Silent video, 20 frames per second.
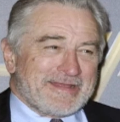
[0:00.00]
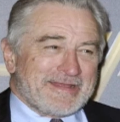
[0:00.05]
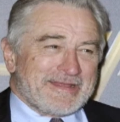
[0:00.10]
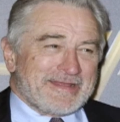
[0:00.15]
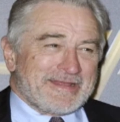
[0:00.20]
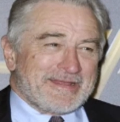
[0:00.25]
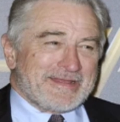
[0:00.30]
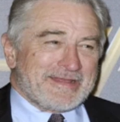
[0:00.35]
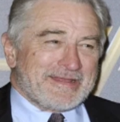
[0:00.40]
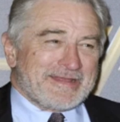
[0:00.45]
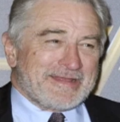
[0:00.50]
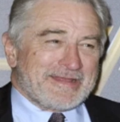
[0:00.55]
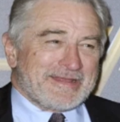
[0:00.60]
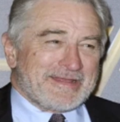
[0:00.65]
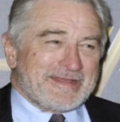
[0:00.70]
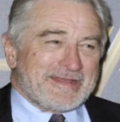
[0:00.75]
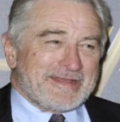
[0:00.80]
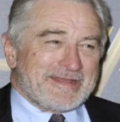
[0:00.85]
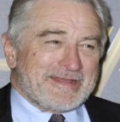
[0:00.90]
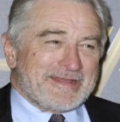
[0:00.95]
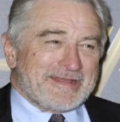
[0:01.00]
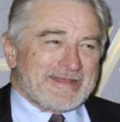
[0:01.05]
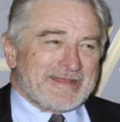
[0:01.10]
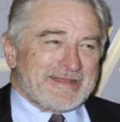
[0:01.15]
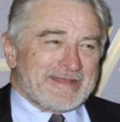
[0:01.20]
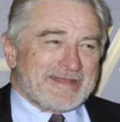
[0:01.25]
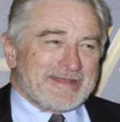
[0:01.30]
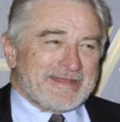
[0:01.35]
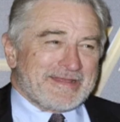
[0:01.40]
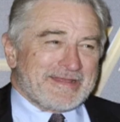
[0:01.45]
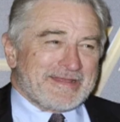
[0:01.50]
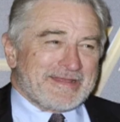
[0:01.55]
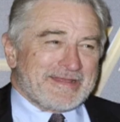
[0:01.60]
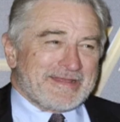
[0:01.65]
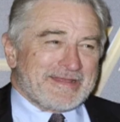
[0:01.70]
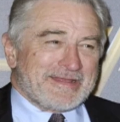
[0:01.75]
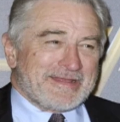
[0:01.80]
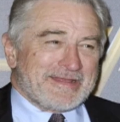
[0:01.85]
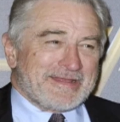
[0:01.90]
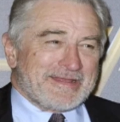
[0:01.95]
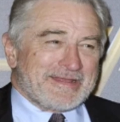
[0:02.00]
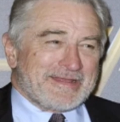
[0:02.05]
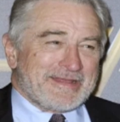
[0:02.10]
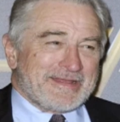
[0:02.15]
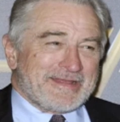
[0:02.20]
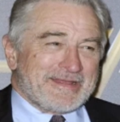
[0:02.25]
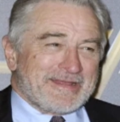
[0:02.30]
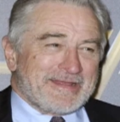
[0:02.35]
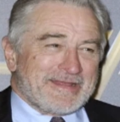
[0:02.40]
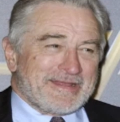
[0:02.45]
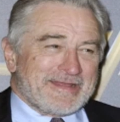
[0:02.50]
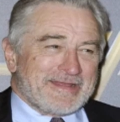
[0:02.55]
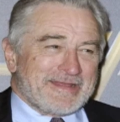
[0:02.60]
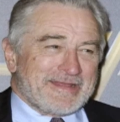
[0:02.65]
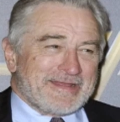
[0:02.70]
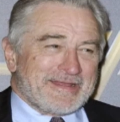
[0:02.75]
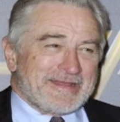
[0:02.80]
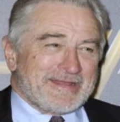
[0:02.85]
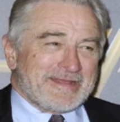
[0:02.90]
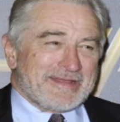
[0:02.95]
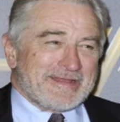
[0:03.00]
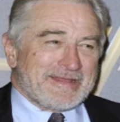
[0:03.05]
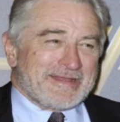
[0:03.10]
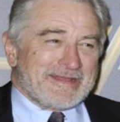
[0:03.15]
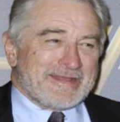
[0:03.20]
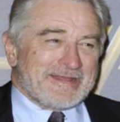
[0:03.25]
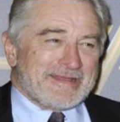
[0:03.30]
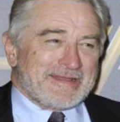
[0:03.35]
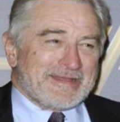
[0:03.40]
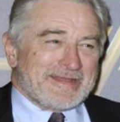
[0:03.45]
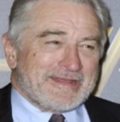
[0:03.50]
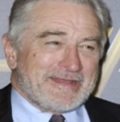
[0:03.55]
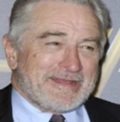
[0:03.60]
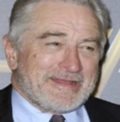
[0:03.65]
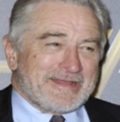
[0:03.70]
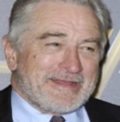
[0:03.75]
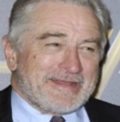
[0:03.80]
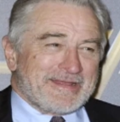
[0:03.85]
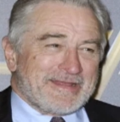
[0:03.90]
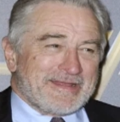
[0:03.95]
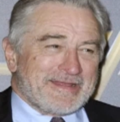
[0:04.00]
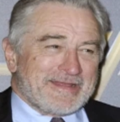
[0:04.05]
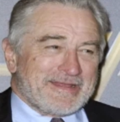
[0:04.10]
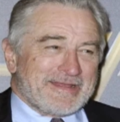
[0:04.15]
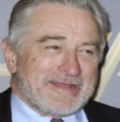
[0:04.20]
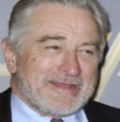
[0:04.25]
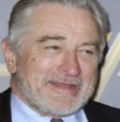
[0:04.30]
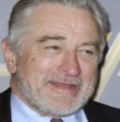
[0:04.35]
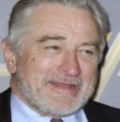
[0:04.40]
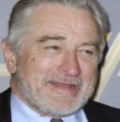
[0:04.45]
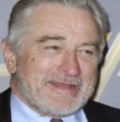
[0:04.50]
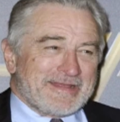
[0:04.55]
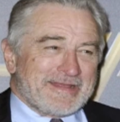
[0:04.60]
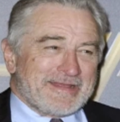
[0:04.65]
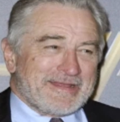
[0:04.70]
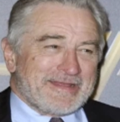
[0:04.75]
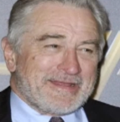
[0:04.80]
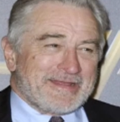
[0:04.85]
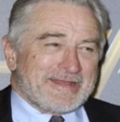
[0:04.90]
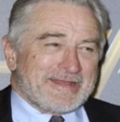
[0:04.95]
(silent)